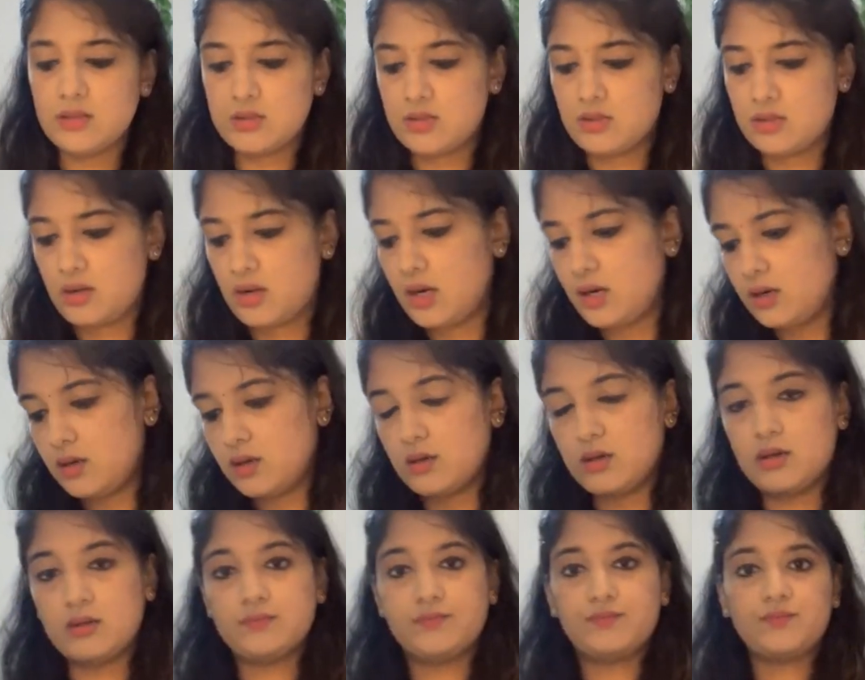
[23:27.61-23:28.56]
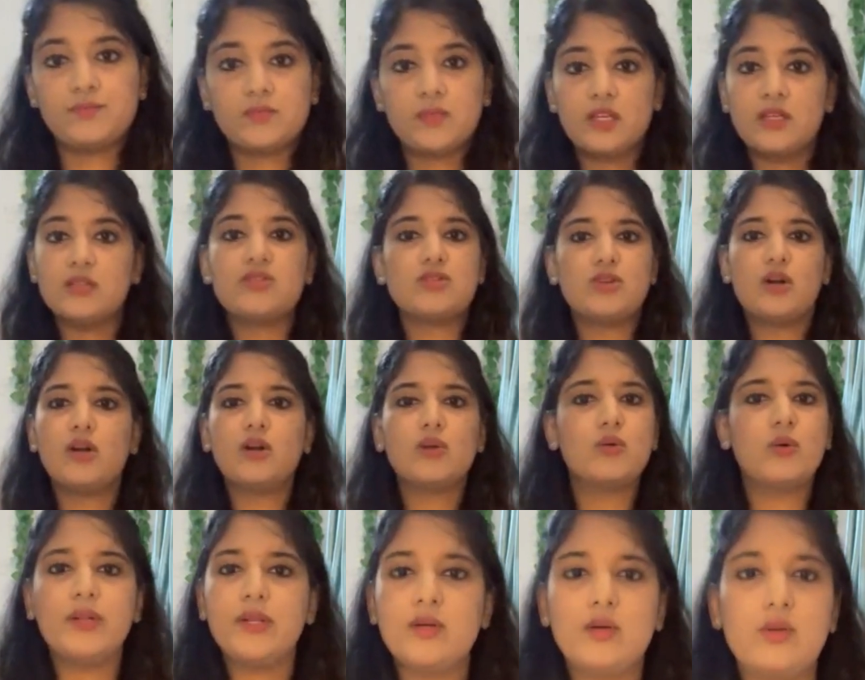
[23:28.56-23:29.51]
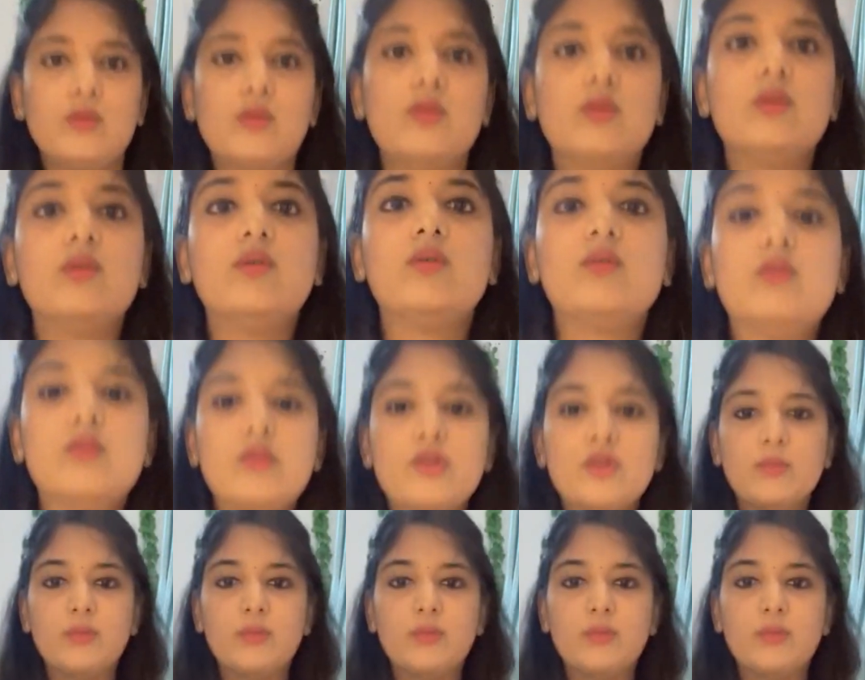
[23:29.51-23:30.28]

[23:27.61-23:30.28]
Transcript: It's not going to